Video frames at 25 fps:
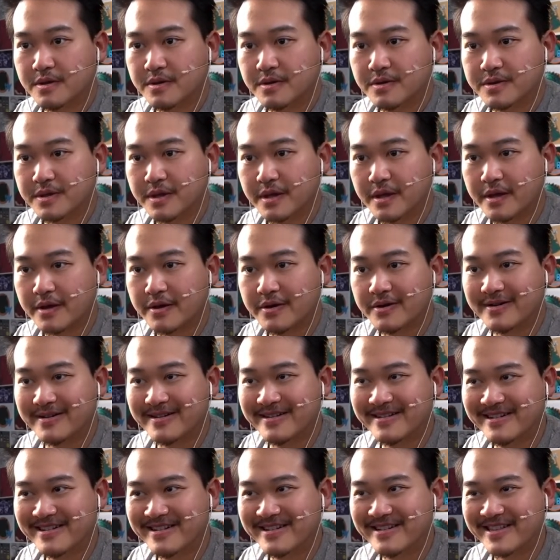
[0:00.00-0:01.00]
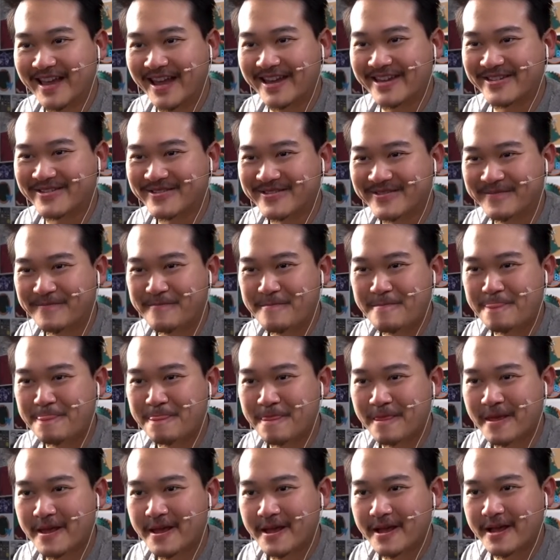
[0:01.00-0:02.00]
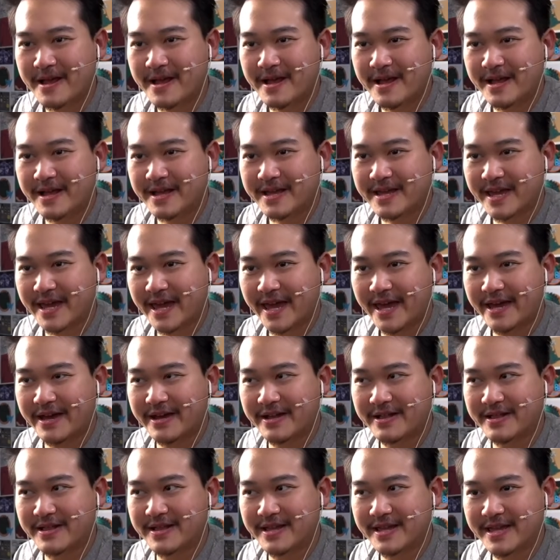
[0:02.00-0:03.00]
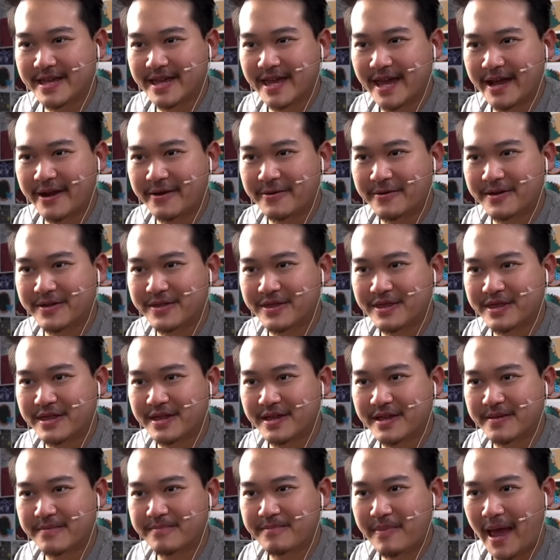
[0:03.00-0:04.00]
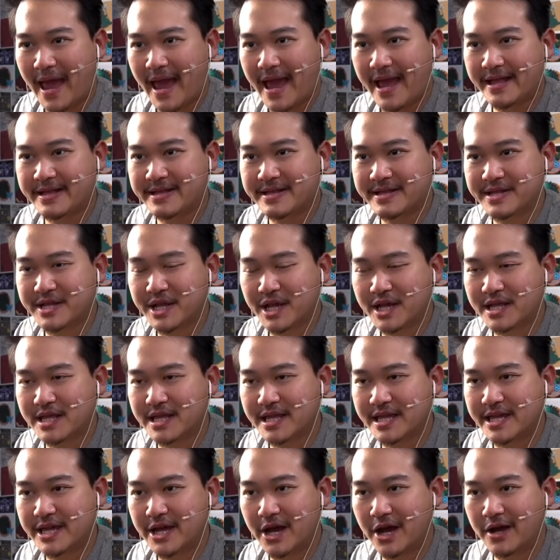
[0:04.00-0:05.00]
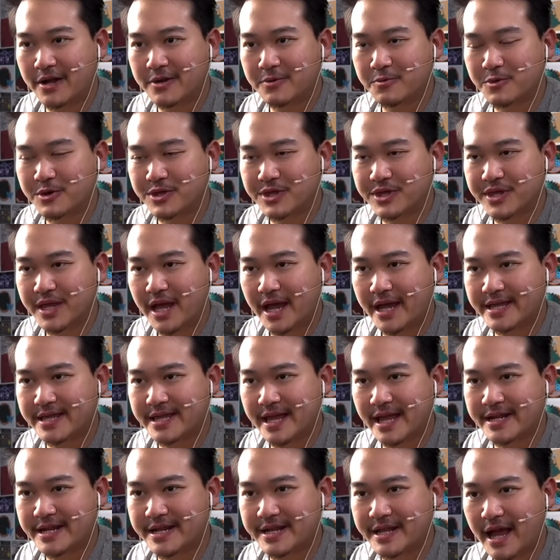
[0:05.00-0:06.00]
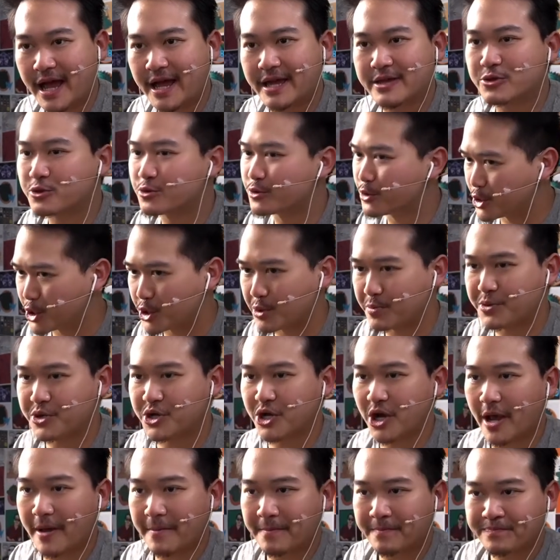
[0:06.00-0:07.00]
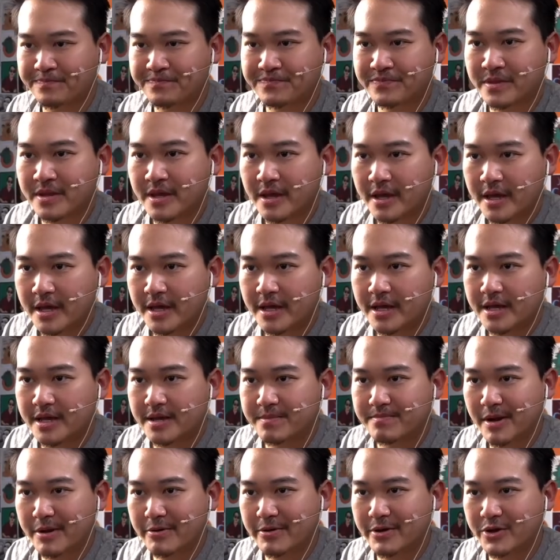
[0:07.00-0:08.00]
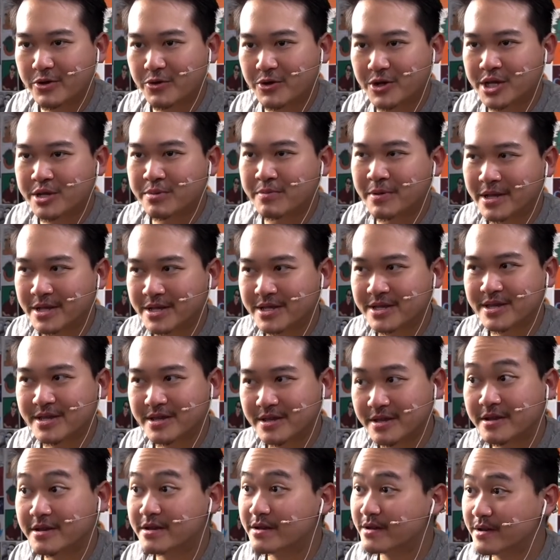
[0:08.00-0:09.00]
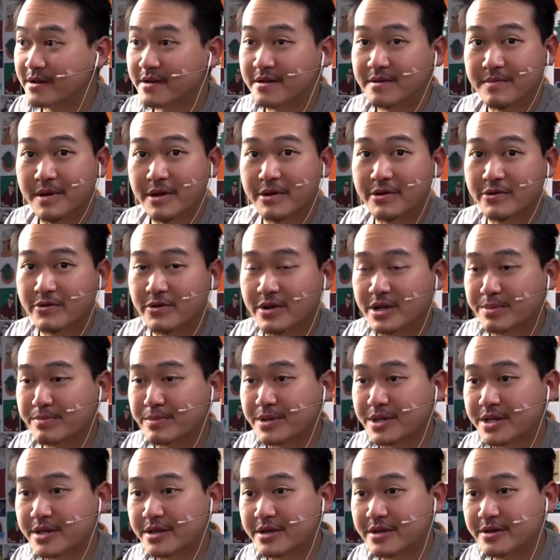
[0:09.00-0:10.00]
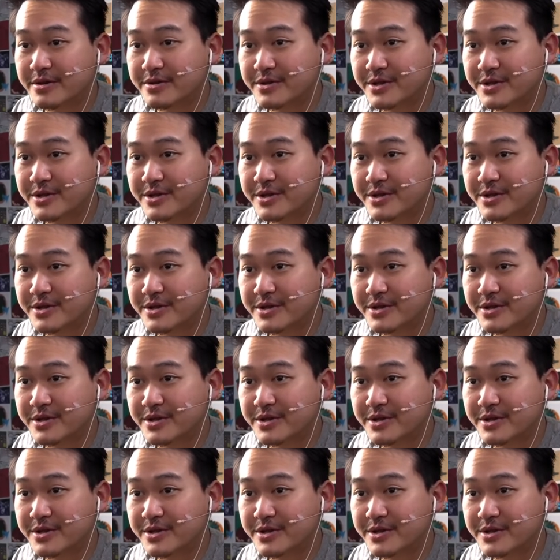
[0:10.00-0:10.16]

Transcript: man. Thank you, Kel Gareth Pantaleon with $9.99 through the Super Chat. Merry Christmas. Merry Christmas to you